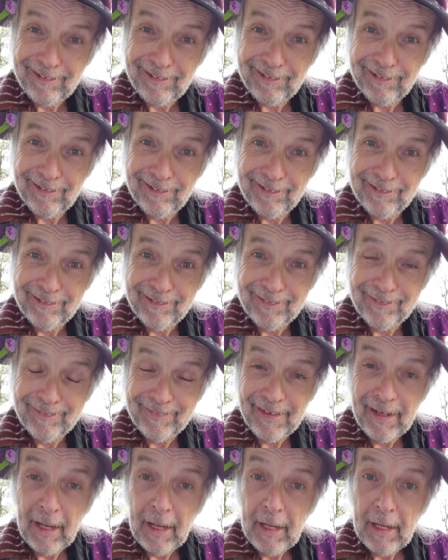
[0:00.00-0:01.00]
Kind of.
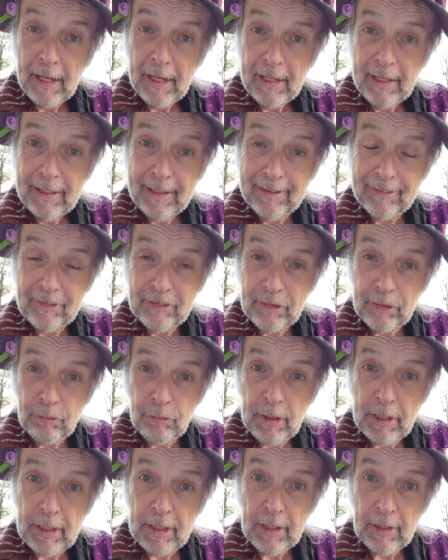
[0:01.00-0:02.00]
It's
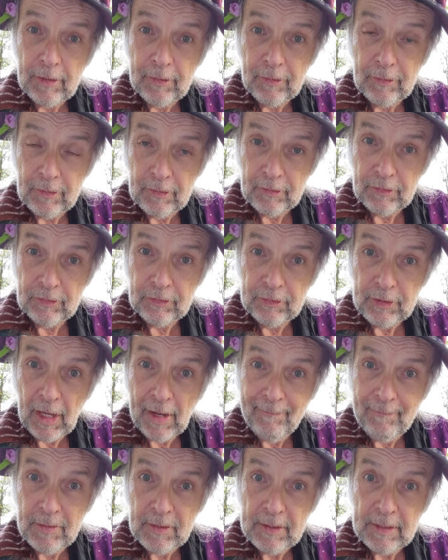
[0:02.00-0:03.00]

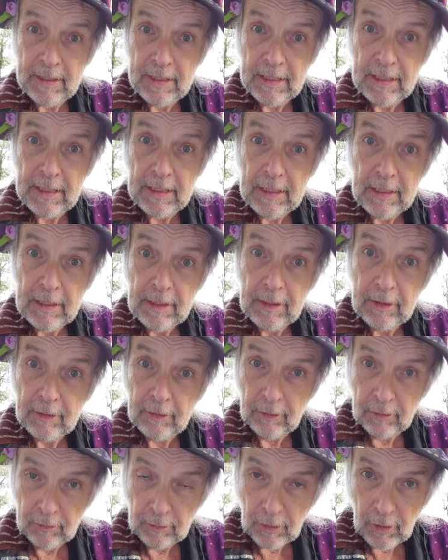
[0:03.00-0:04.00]
370
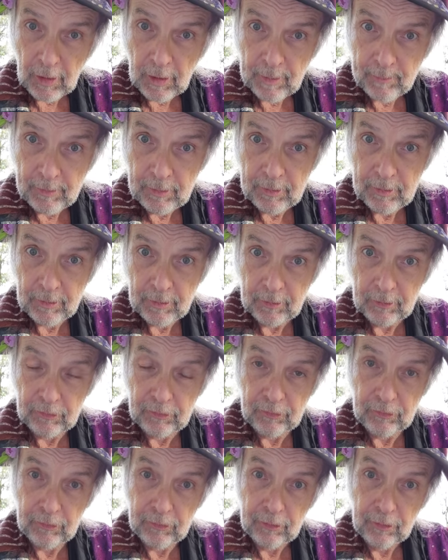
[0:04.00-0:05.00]

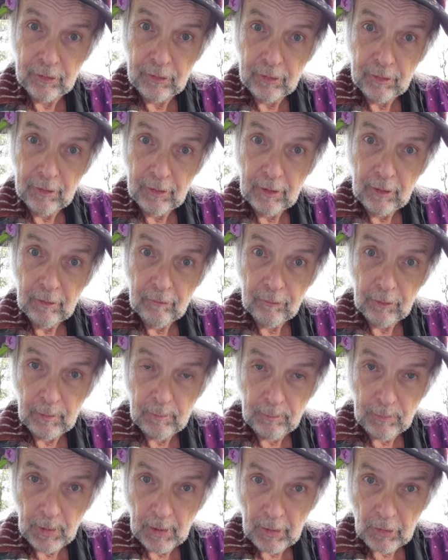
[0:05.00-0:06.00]
kilometers
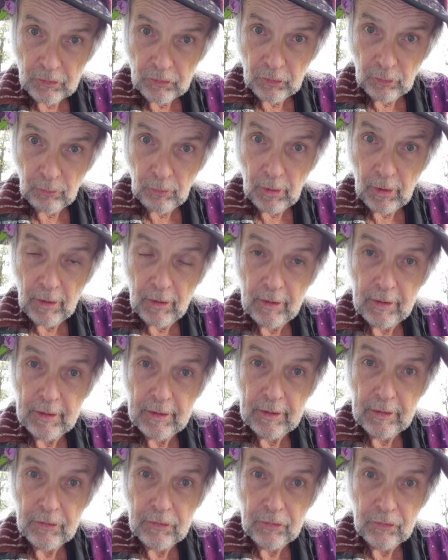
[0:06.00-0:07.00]
from Peshawar
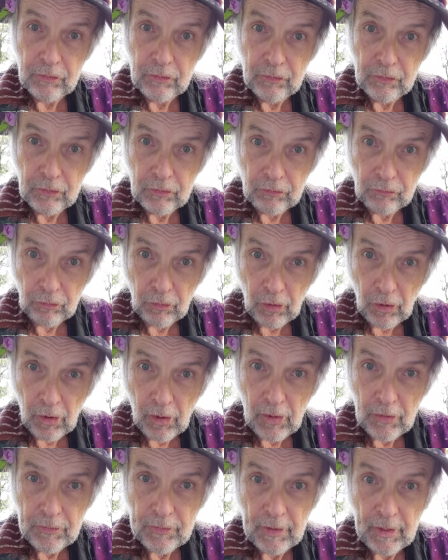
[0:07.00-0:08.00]
into
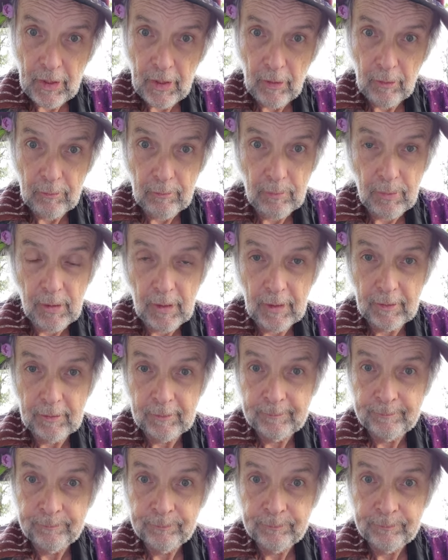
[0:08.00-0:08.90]
Chitral town, but